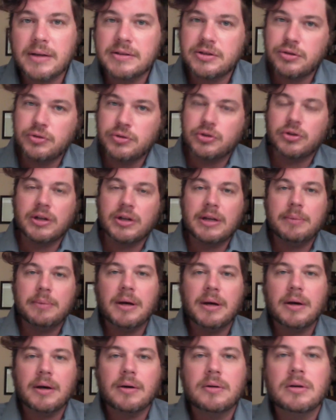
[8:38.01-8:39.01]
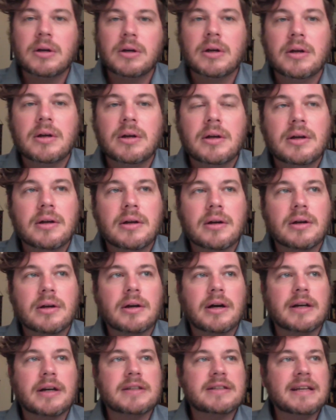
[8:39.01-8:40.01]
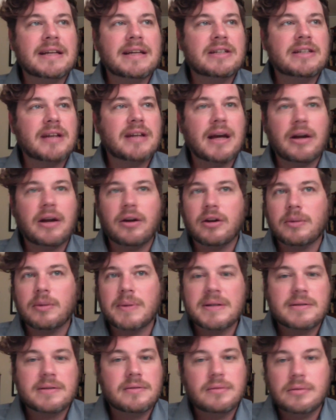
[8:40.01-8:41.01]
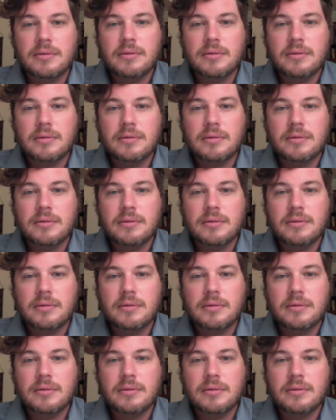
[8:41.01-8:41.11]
So use your email, because each day you're going to be